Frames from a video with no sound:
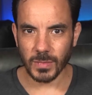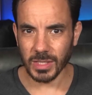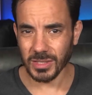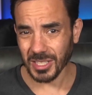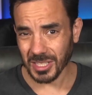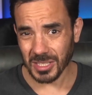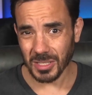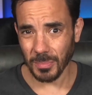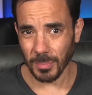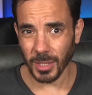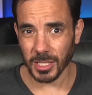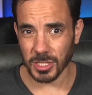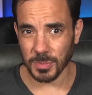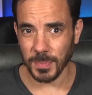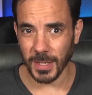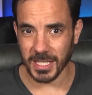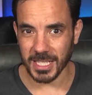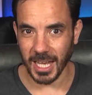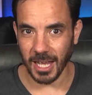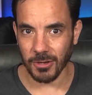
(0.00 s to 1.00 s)
This is a much
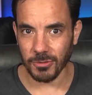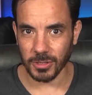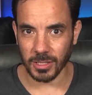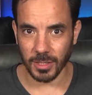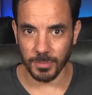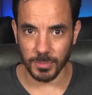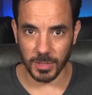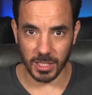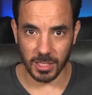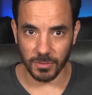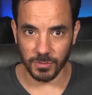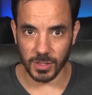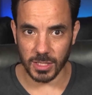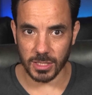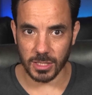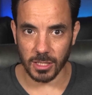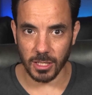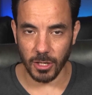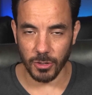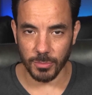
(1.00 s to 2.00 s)
better outcome than if
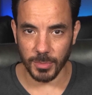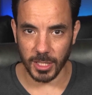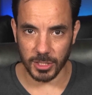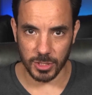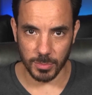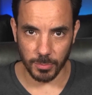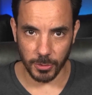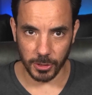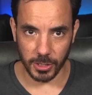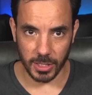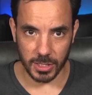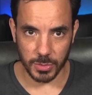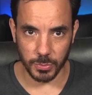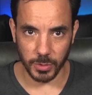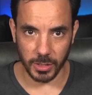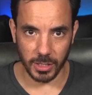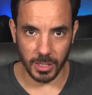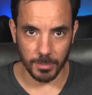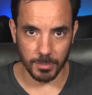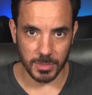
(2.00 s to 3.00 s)
these low margin products
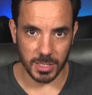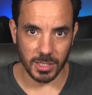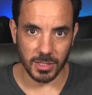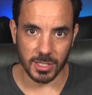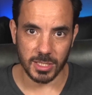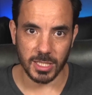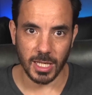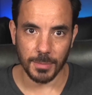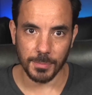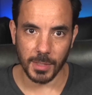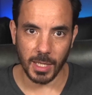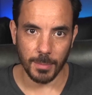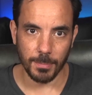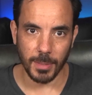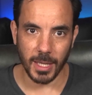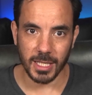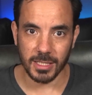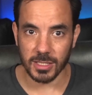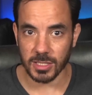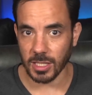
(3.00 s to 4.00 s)
were lumped in the same
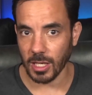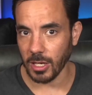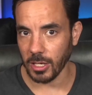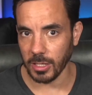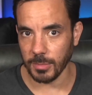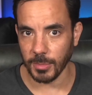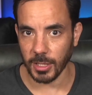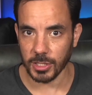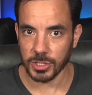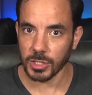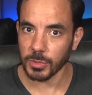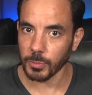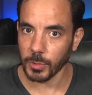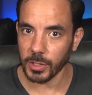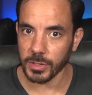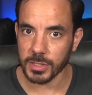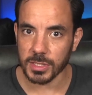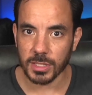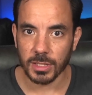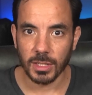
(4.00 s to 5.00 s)
campaign as the high margin
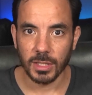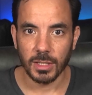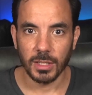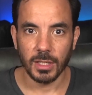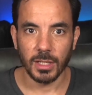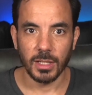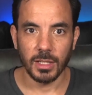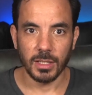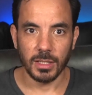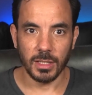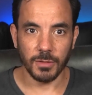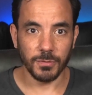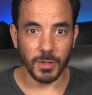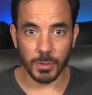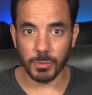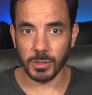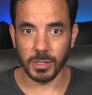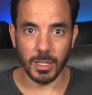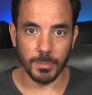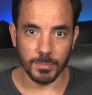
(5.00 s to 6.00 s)
ones. If
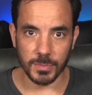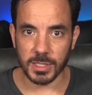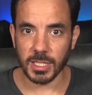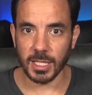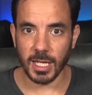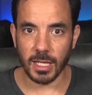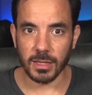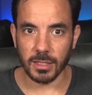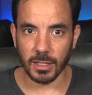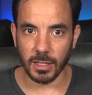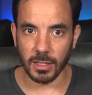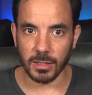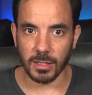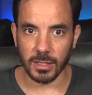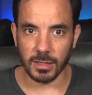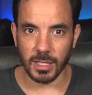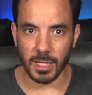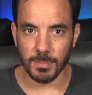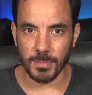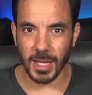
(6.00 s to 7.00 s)
they were lumped together,
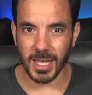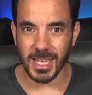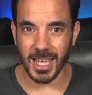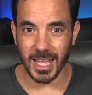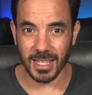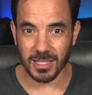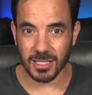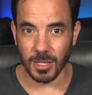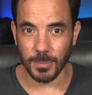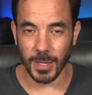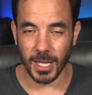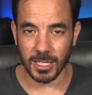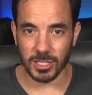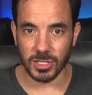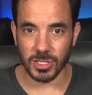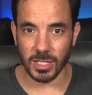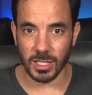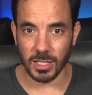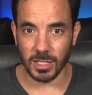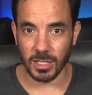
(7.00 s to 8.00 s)
then they may end up
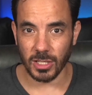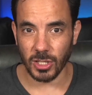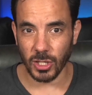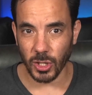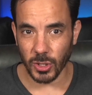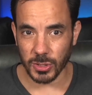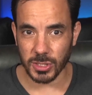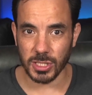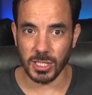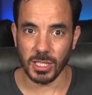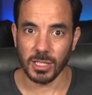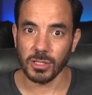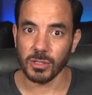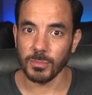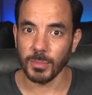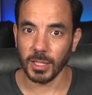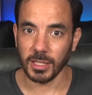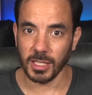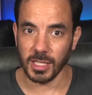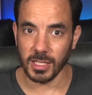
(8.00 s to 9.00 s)
actually costing
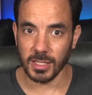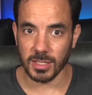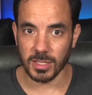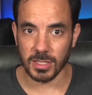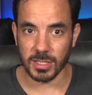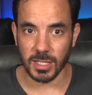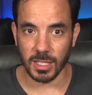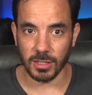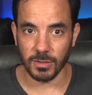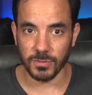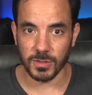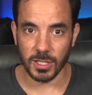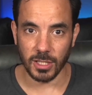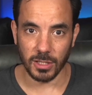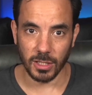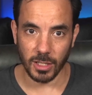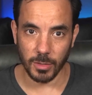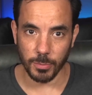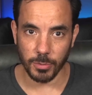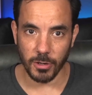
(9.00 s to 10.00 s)
you money instead of
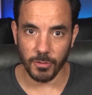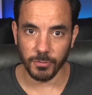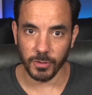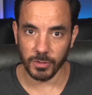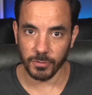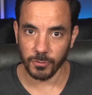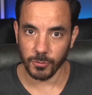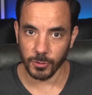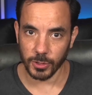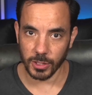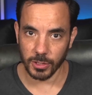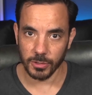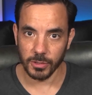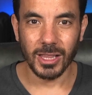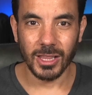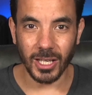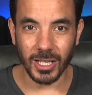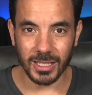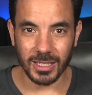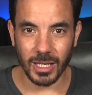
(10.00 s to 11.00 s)
turning a profit for you,
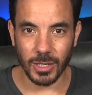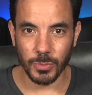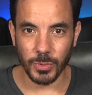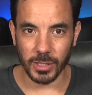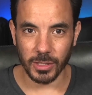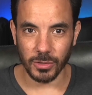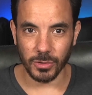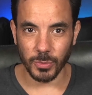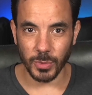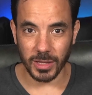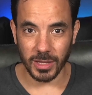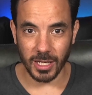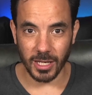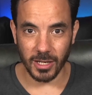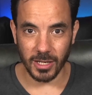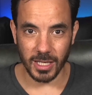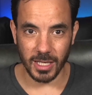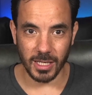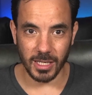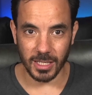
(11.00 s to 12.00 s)
like they will when they
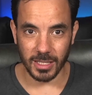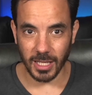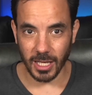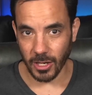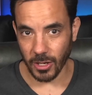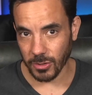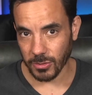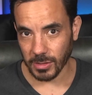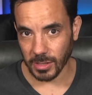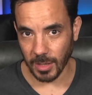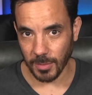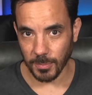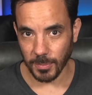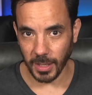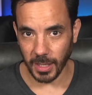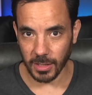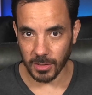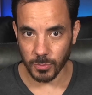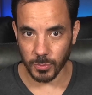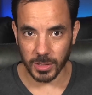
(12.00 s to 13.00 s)
are here in their own
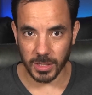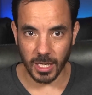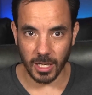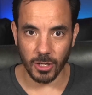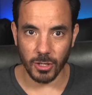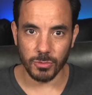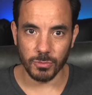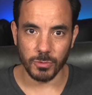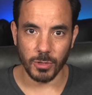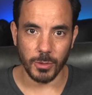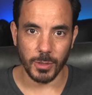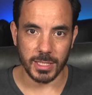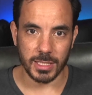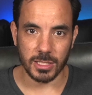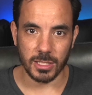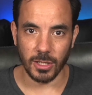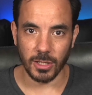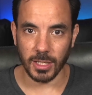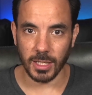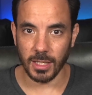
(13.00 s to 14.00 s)
campaign with their own
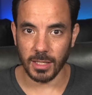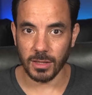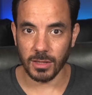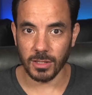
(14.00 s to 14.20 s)
ROAS target